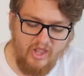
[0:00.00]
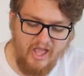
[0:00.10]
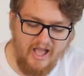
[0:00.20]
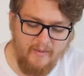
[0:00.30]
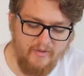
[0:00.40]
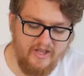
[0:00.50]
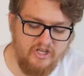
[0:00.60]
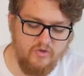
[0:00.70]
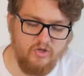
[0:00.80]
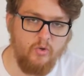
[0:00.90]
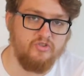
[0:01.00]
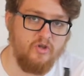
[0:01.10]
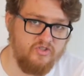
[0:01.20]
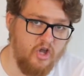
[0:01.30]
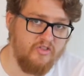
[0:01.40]
Uh, but then you can
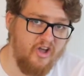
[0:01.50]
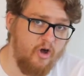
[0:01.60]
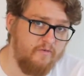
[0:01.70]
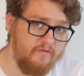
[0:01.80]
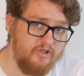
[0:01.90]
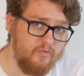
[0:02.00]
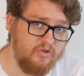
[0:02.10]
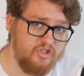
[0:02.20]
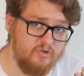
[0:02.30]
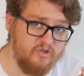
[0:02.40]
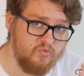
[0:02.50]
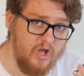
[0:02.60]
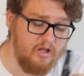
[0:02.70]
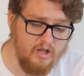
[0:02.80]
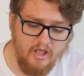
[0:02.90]
also turn that off if you want to as
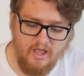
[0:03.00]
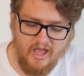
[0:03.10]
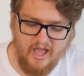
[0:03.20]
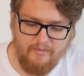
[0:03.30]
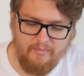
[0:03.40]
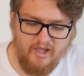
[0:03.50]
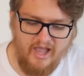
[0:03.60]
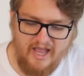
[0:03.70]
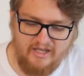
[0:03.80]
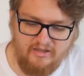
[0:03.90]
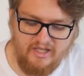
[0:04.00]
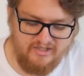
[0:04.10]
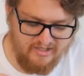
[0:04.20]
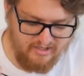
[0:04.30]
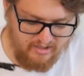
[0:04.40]
well um, by adding
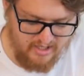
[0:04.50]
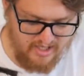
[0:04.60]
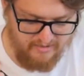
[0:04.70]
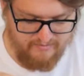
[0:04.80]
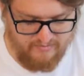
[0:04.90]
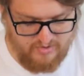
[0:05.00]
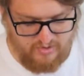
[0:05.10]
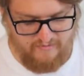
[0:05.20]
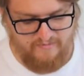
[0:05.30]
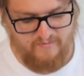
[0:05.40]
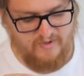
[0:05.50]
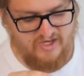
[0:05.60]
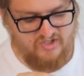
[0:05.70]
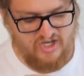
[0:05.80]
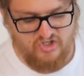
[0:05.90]
this little uh, sort of
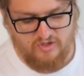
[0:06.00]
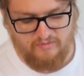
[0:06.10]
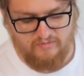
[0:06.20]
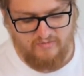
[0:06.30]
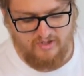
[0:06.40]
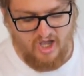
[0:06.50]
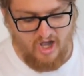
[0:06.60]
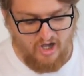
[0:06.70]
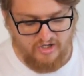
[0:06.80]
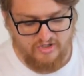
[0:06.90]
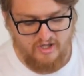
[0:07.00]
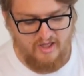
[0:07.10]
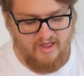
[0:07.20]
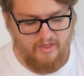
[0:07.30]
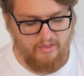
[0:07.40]
extension card
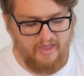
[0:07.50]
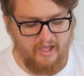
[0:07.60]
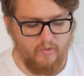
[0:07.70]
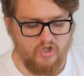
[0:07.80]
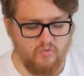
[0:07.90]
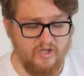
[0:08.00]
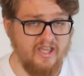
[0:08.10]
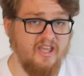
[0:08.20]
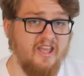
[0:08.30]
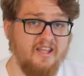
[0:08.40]
thing, which we